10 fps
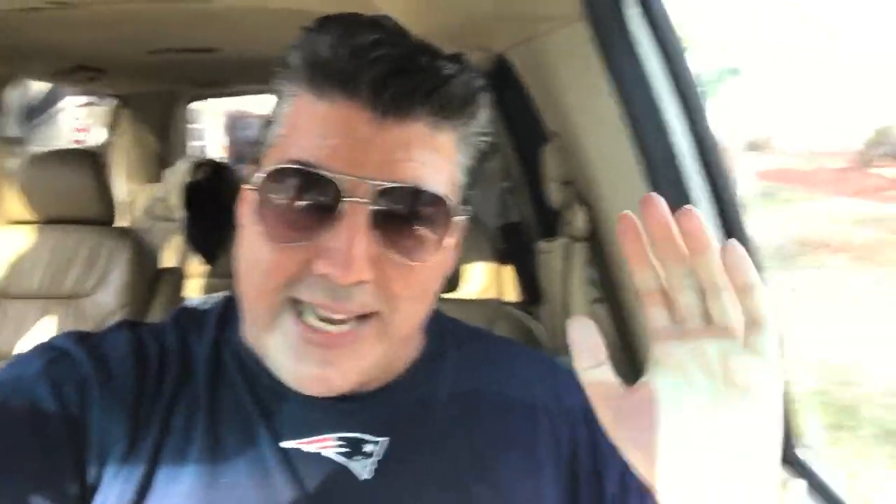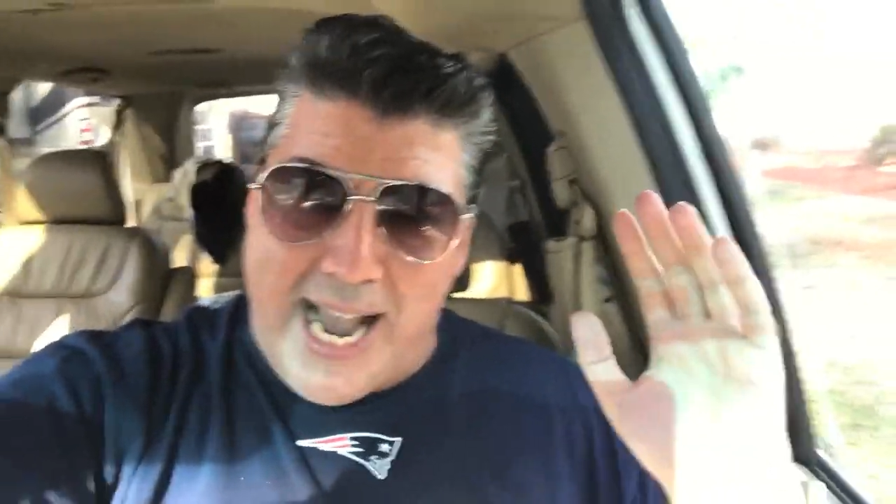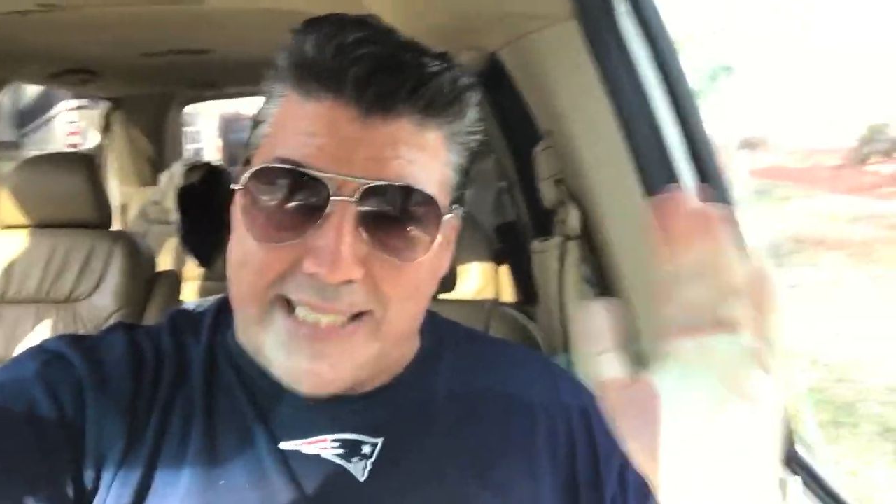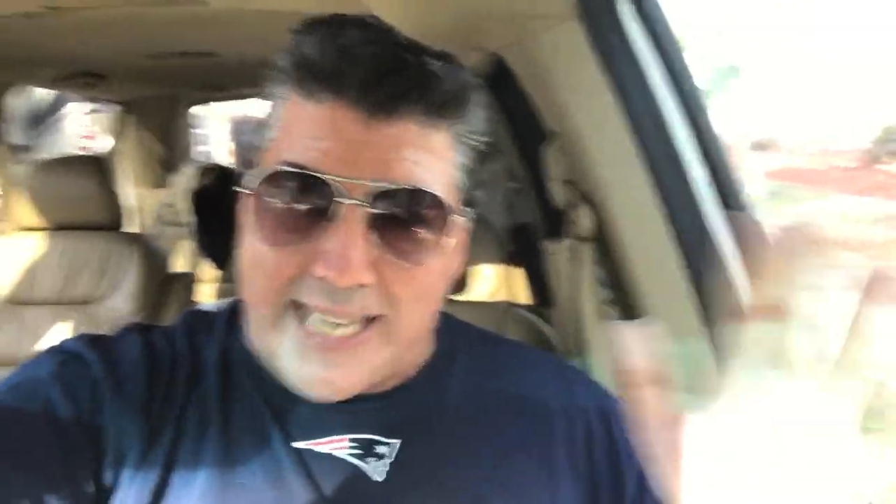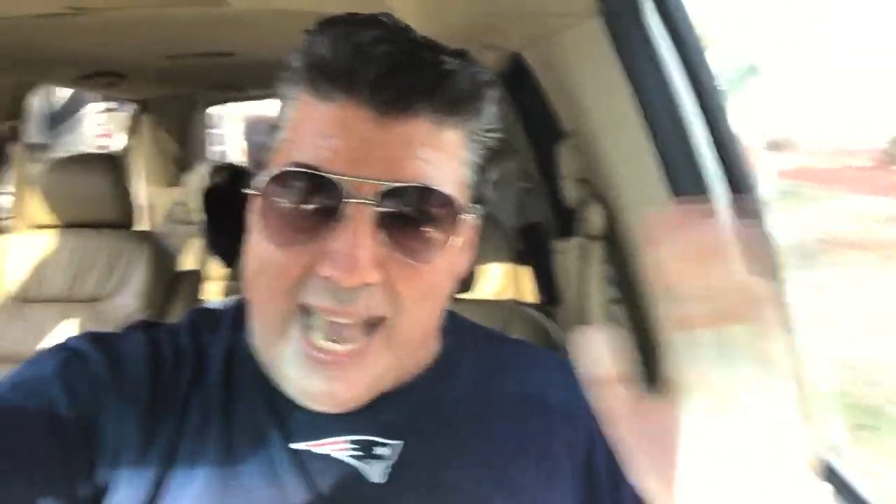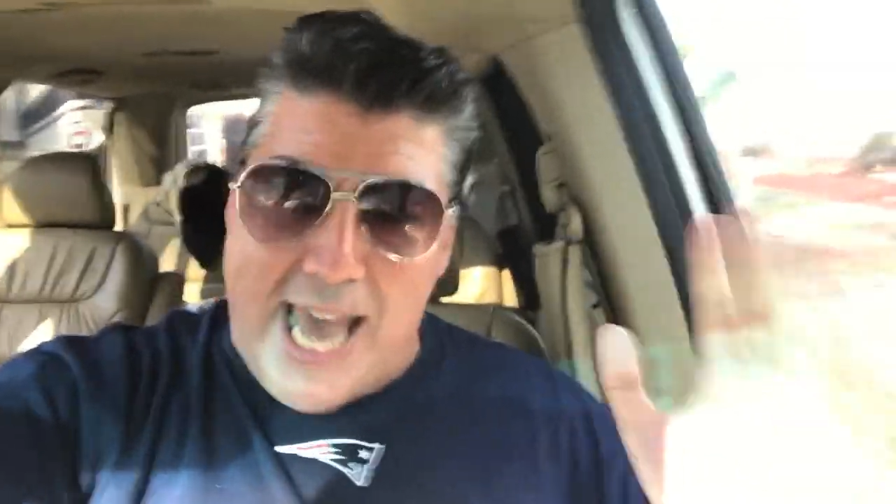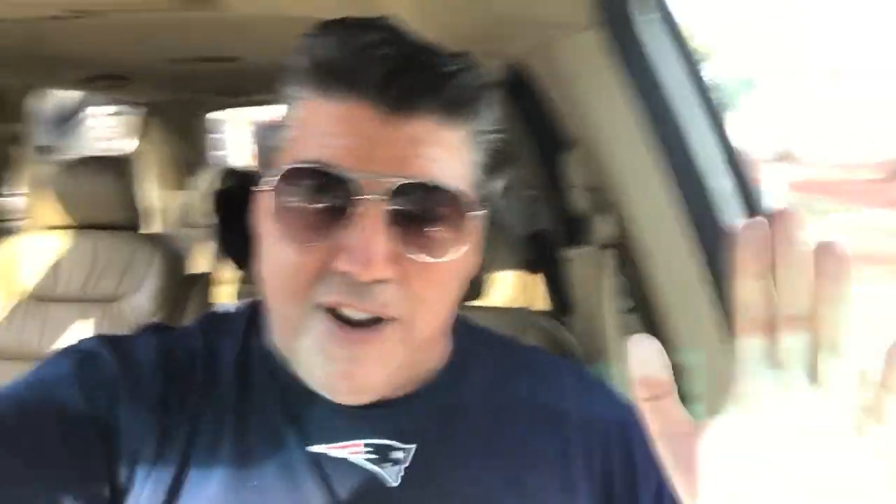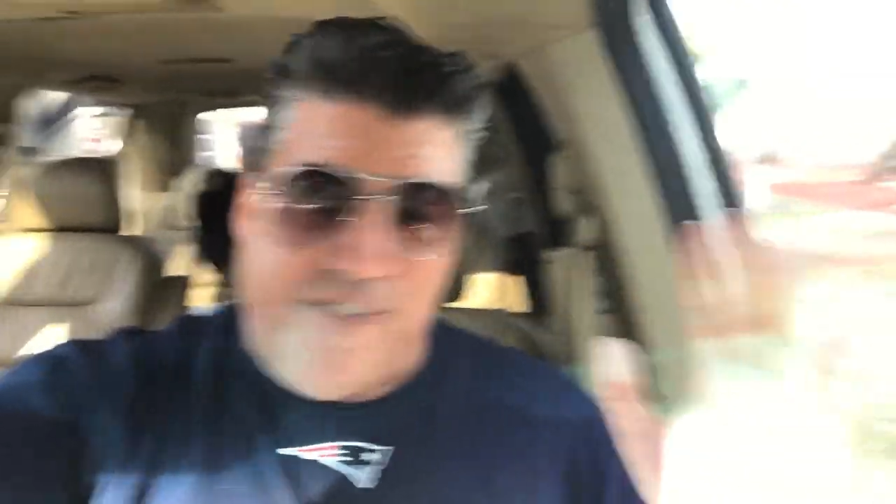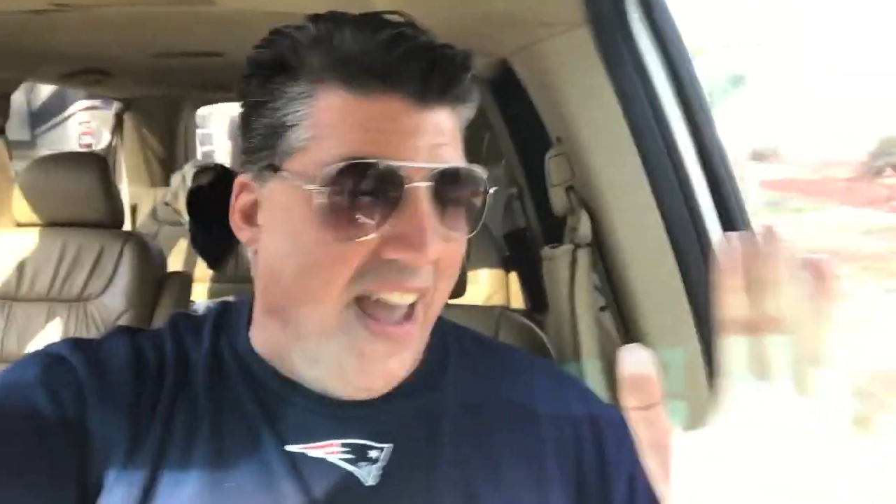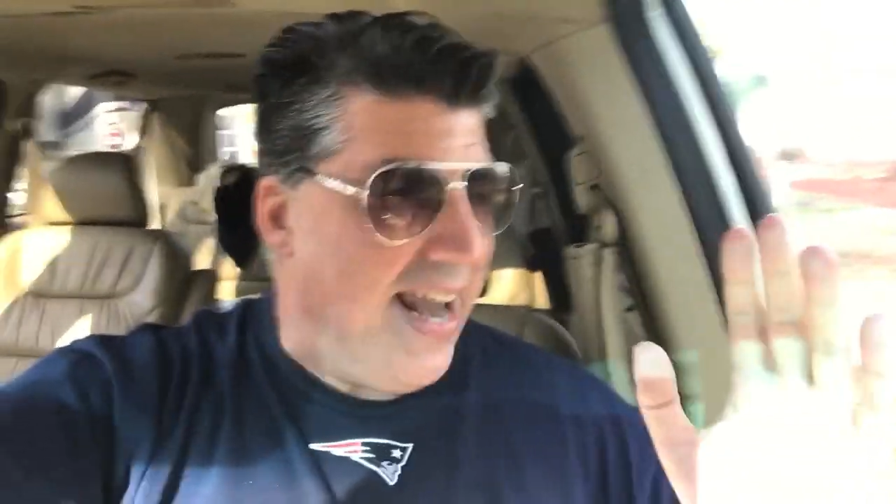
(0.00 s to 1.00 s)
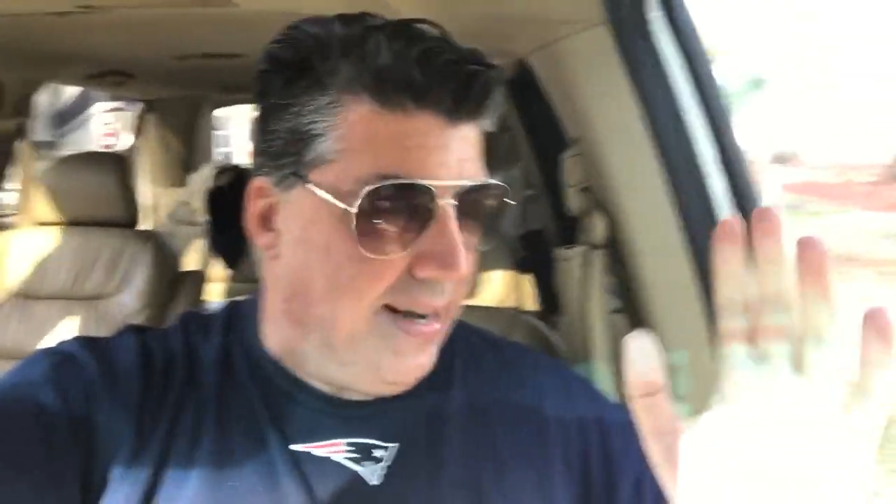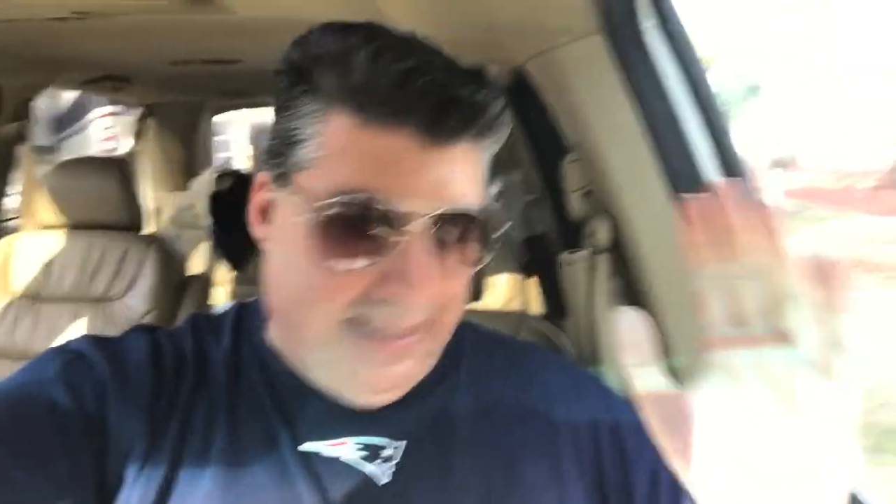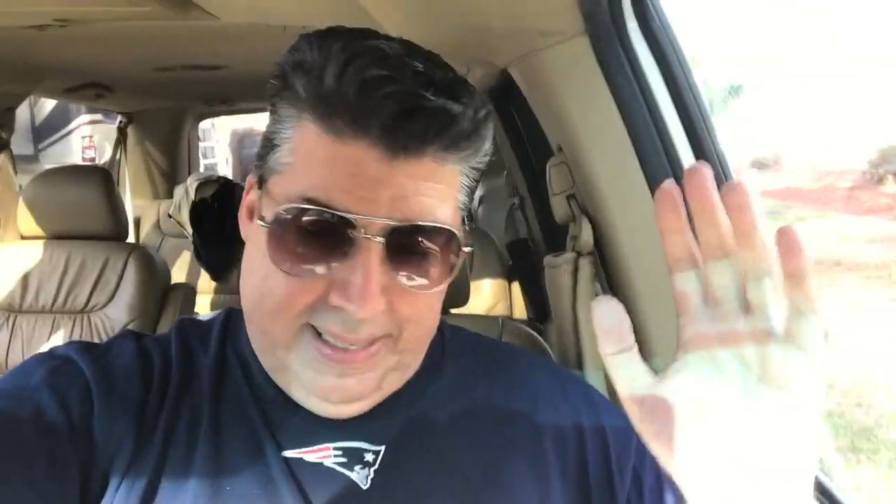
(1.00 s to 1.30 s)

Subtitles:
guys. I had a vent.